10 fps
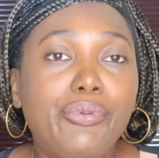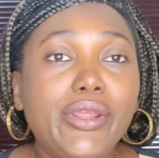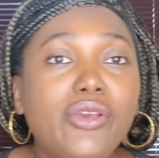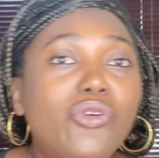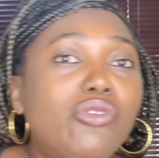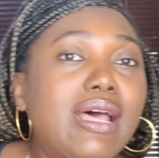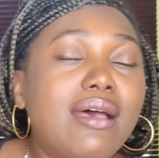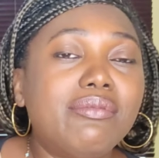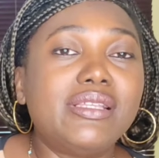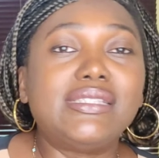break old
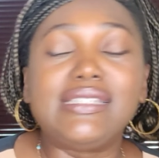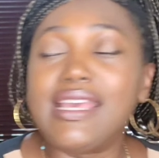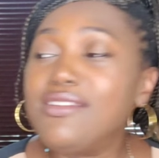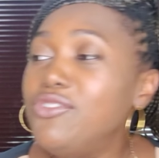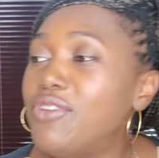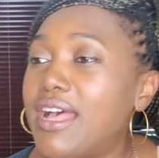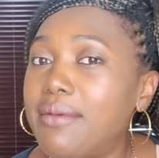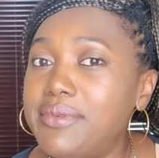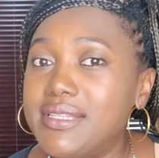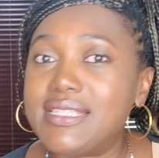habits, get new
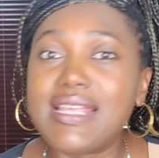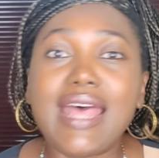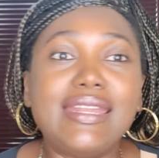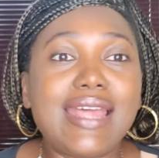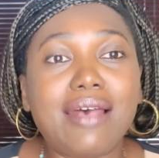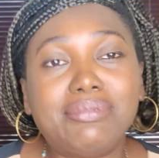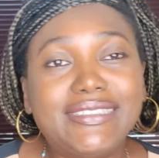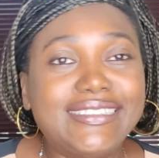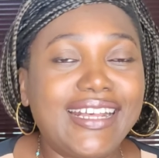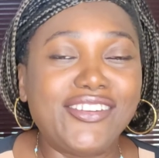habits,
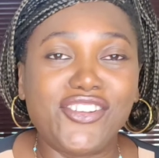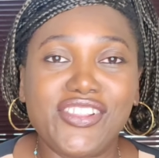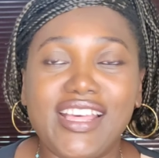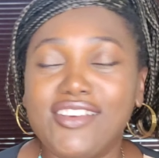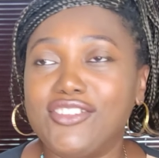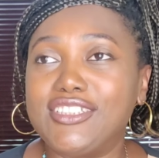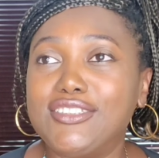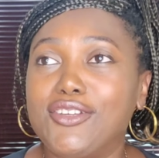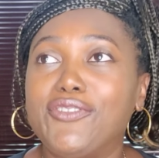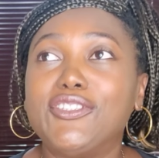adapt, and all that good
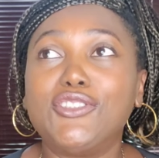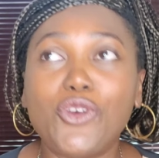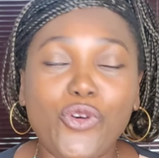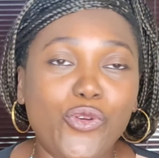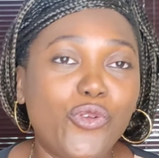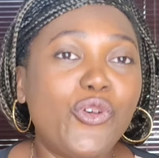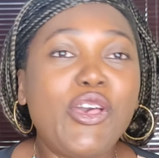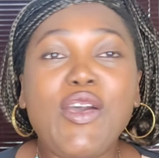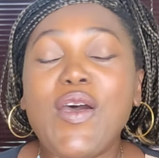stuff. So